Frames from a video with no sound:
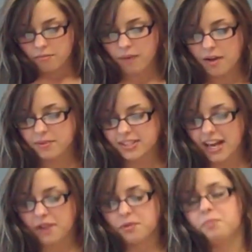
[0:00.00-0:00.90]
Mom and
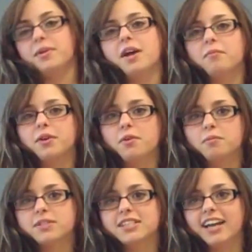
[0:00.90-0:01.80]
dad won't be coming
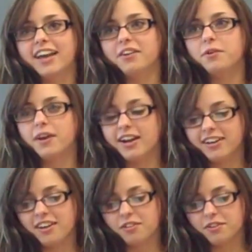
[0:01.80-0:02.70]
home tonight or
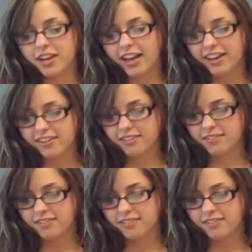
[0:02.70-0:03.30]
any other day.